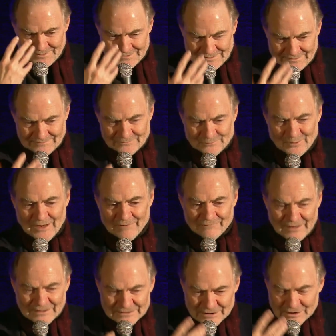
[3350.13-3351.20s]
we are
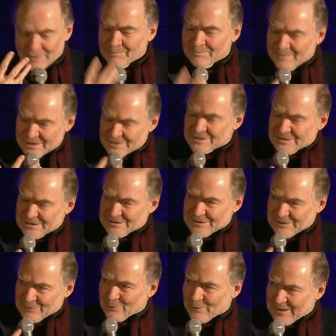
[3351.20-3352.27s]
very committed in
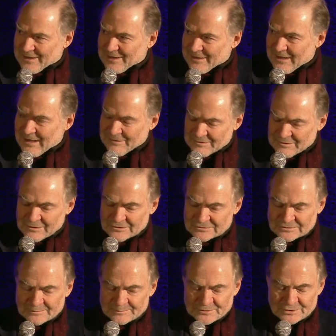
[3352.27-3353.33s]
a way as
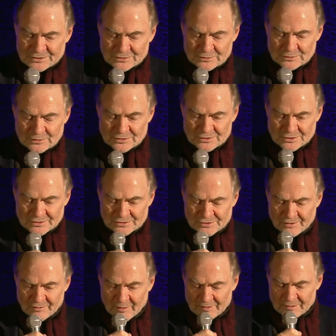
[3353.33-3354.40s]
Europe to
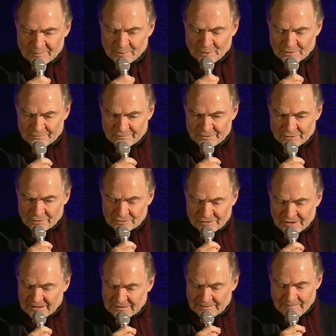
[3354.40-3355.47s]
our support for
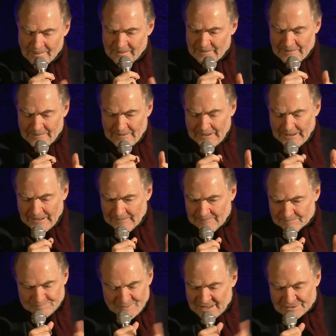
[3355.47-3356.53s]
Ukraine,
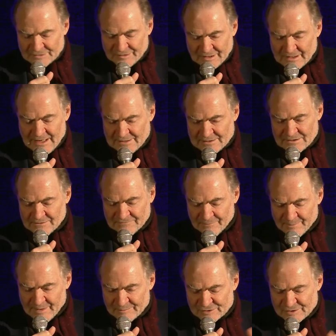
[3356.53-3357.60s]
and it's a candidate for
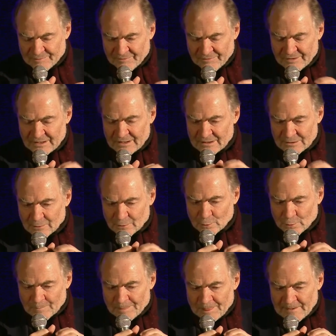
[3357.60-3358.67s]
membership of the EU.
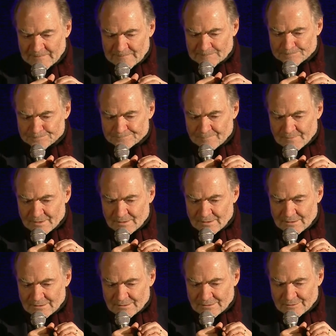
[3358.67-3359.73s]

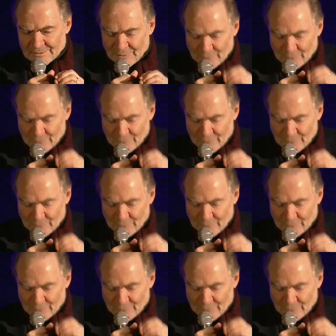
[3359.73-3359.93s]
The